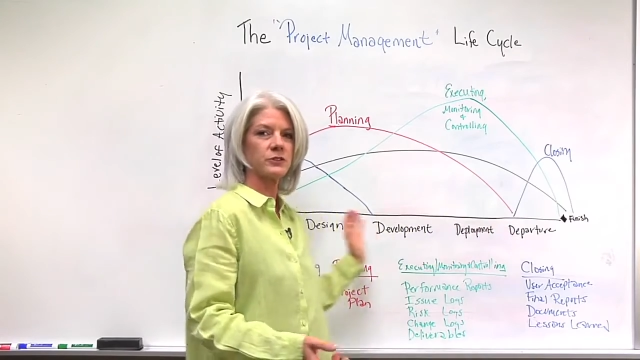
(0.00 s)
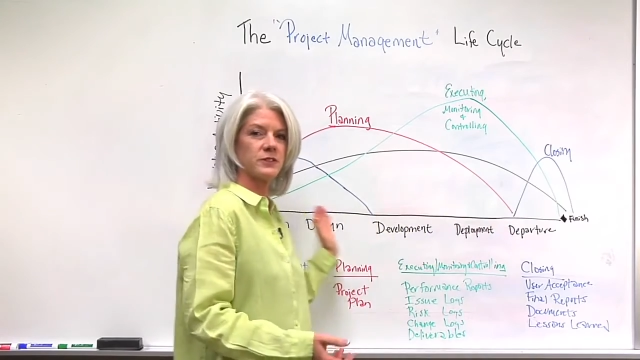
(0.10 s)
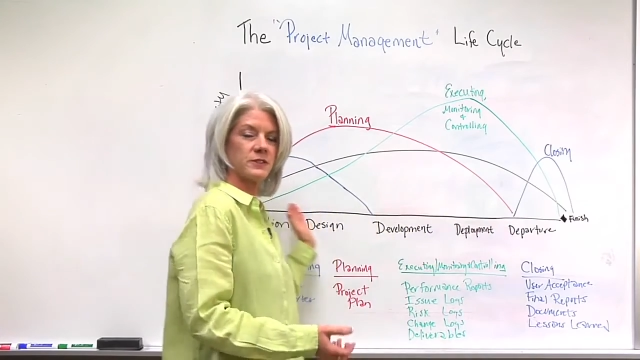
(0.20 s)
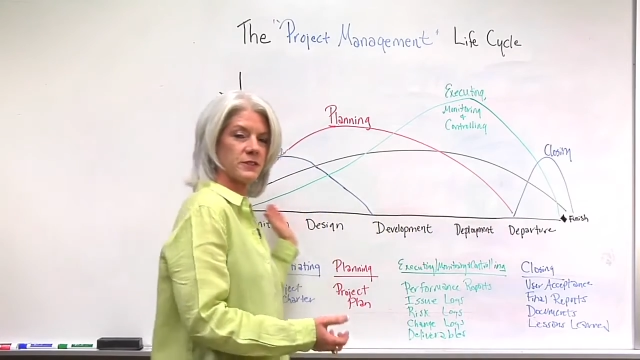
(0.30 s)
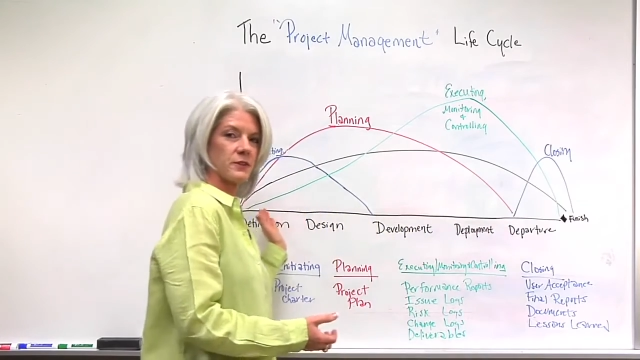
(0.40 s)

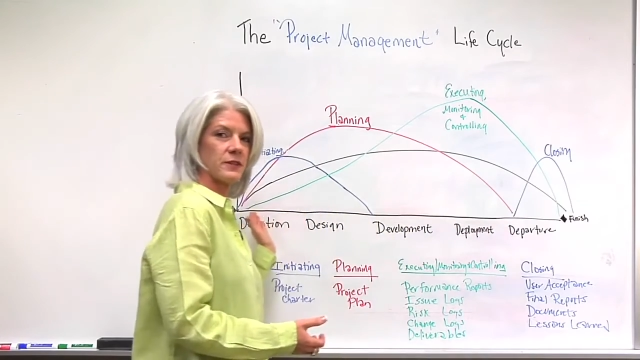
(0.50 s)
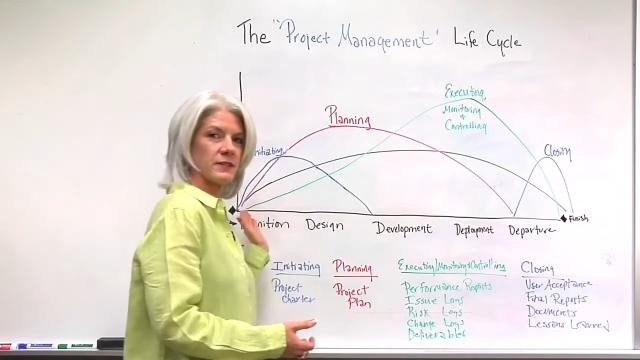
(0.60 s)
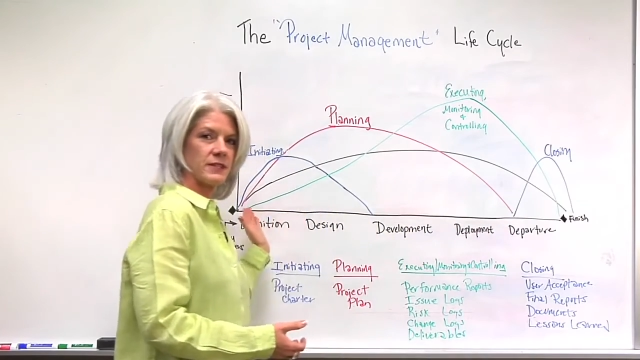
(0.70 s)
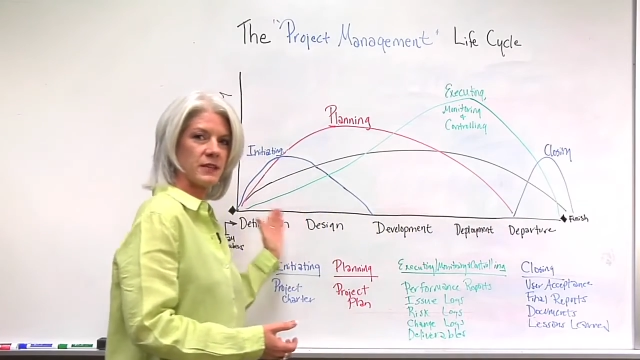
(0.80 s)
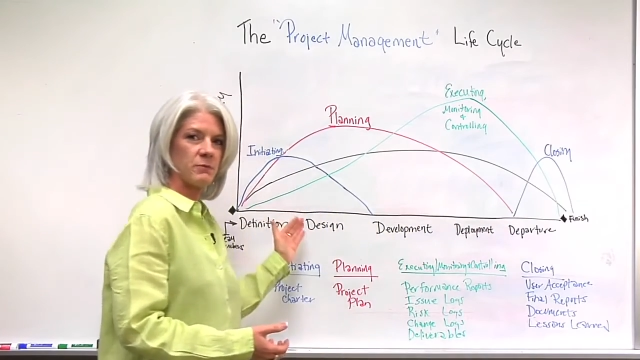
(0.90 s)
so the
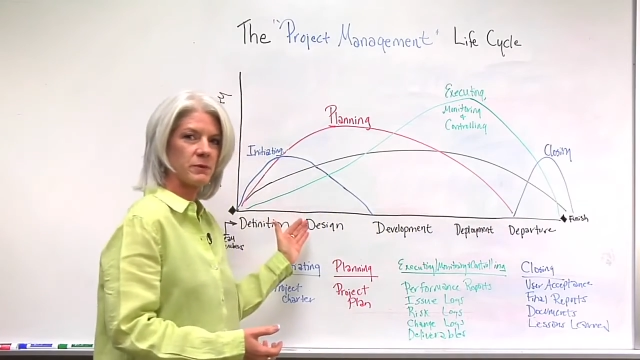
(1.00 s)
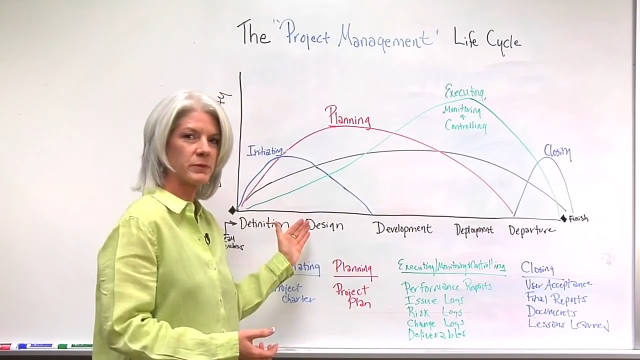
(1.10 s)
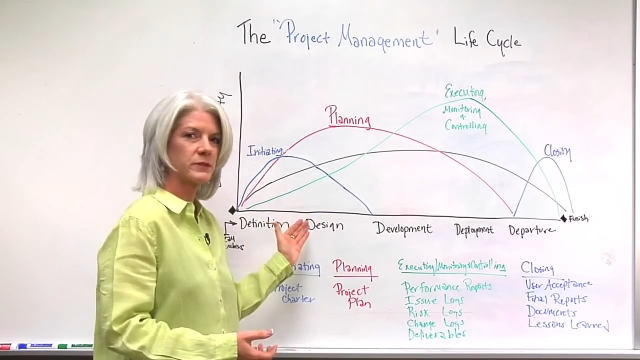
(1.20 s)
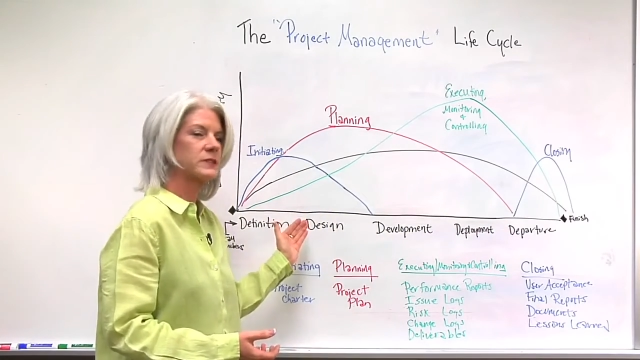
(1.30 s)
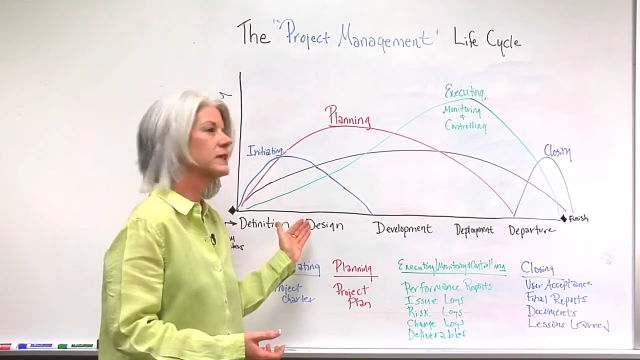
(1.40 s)
team
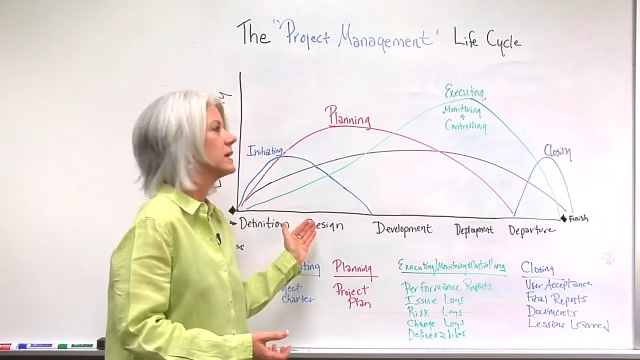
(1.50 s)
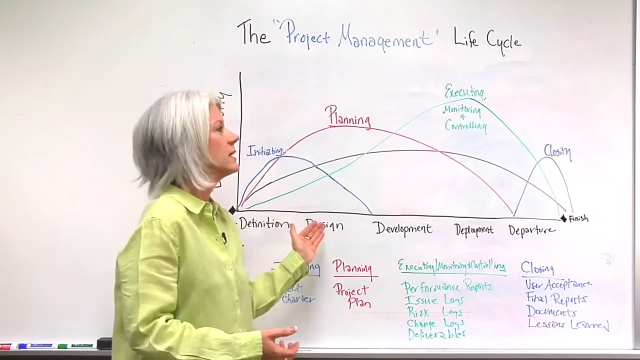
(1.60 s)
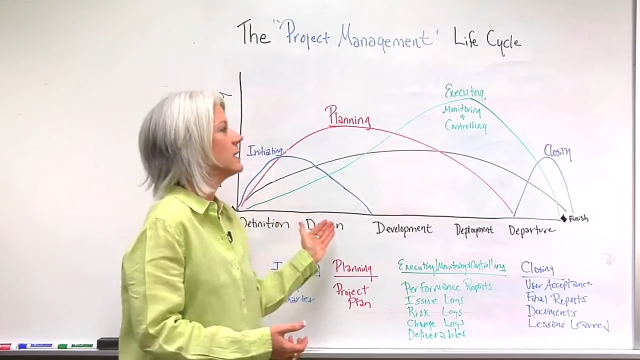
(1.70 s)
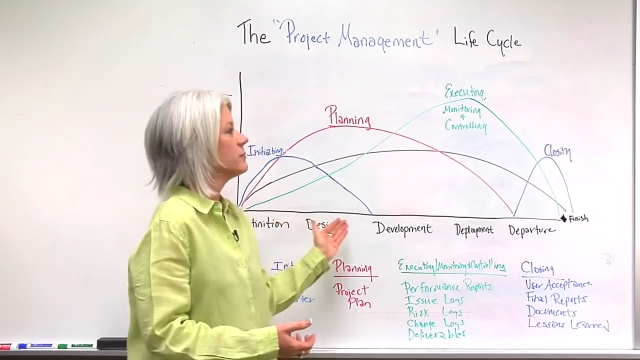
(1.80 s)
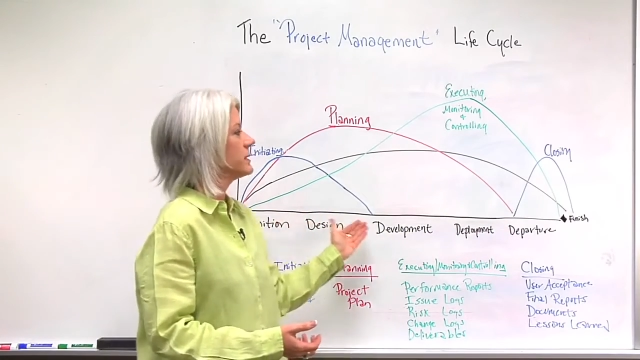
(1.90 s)
members
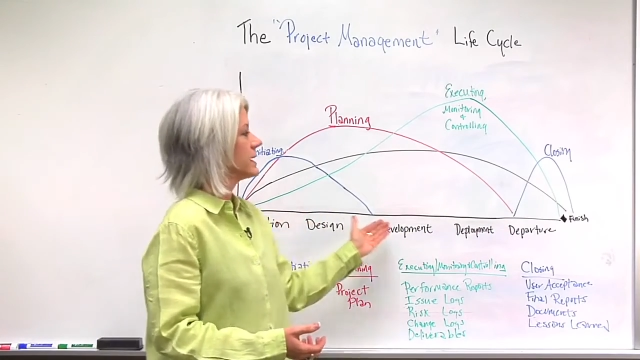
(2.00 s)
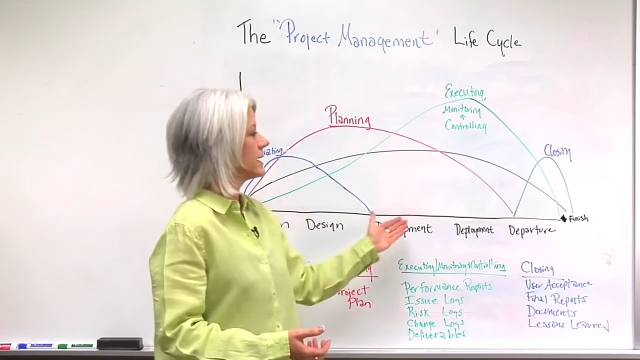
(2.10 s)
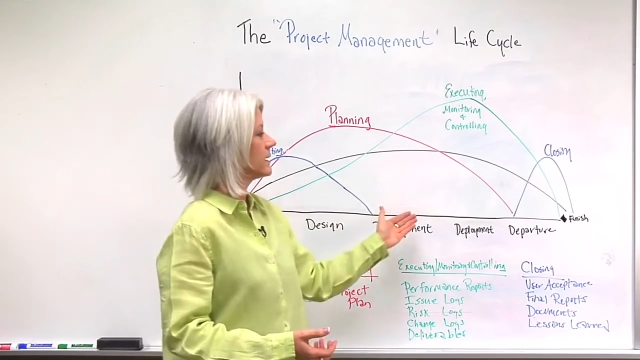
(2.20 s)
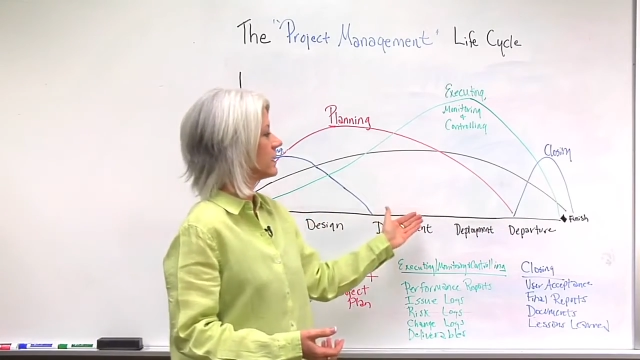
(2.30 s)
begin